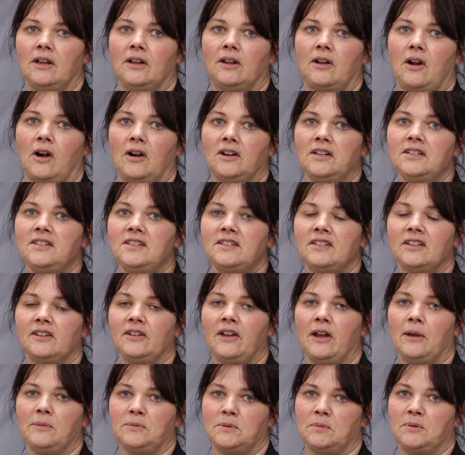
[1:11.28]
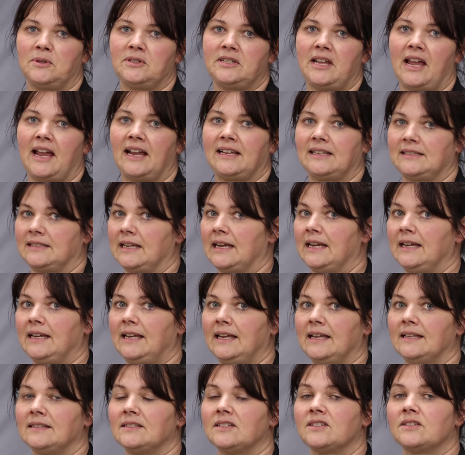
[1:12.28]
Gardasil helps protect
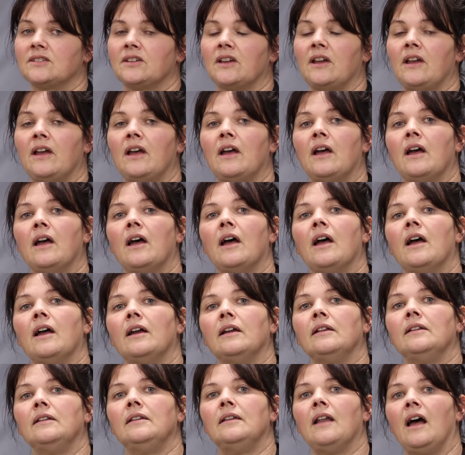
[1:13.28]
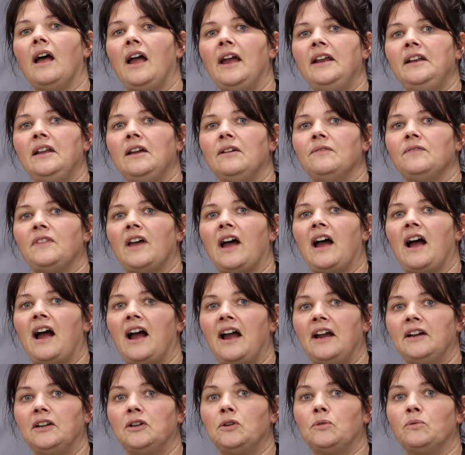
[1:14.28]
against 9 of the
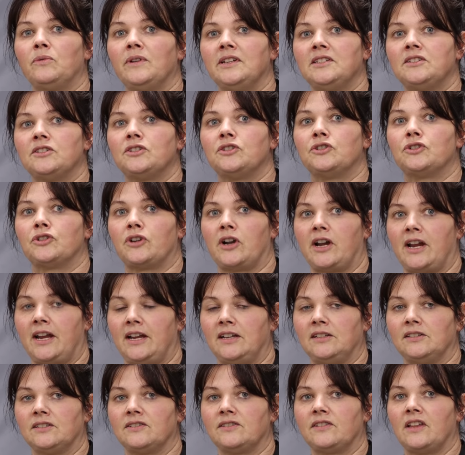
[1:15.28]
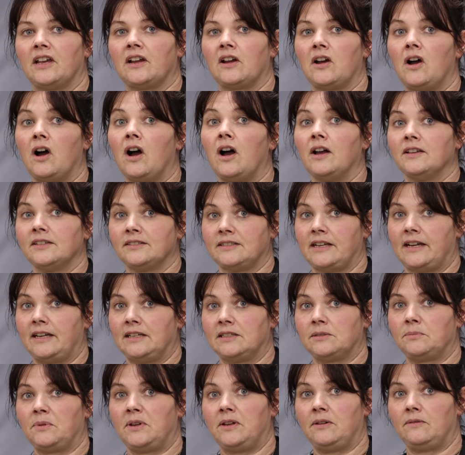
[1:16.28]
higher risk strains that cause
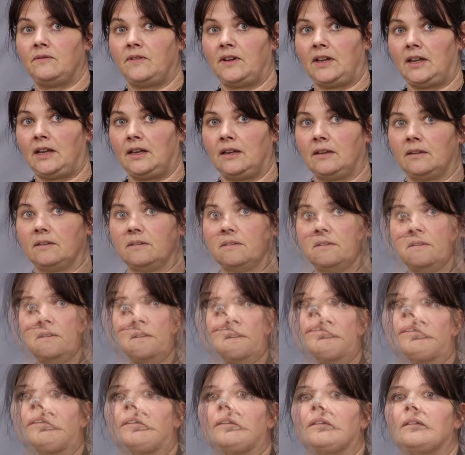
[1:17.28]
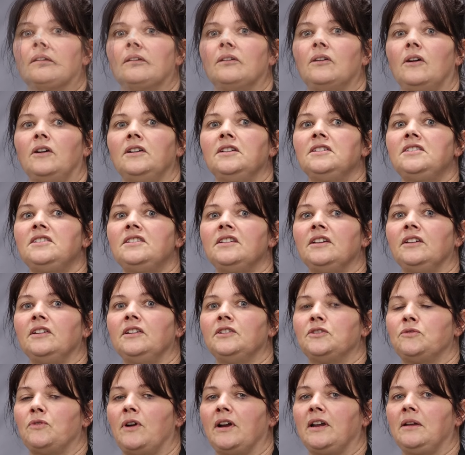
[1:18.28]
HPV.
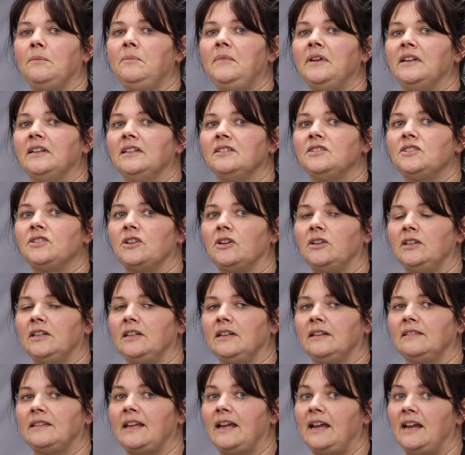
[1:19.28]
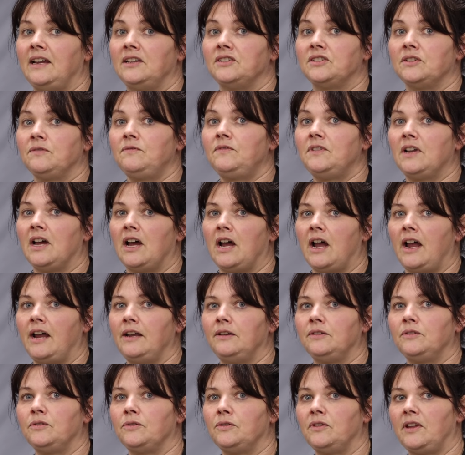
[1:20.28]
Gardasil is recommended starting at the age of
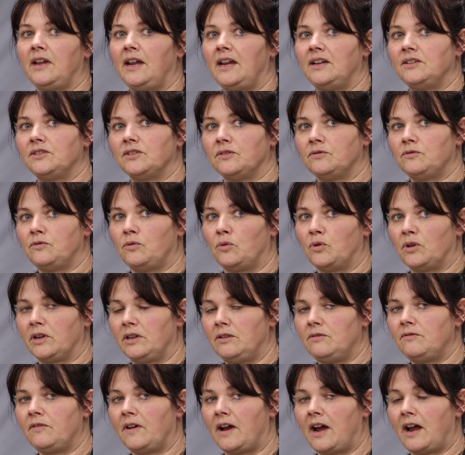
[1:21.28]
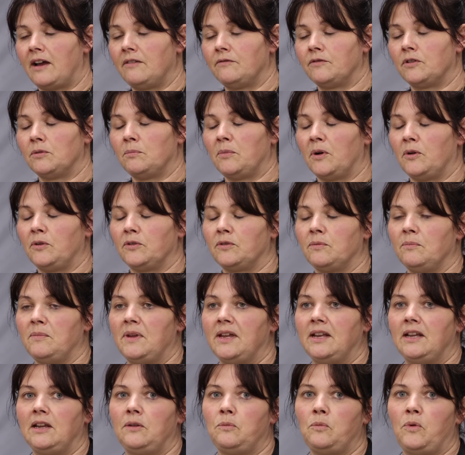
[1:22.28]
9 through the age of 45 for both
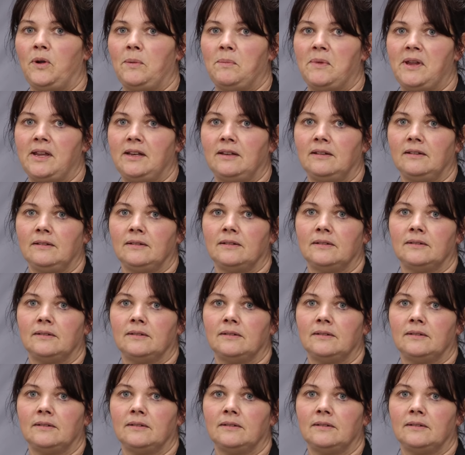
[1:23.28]
men and women.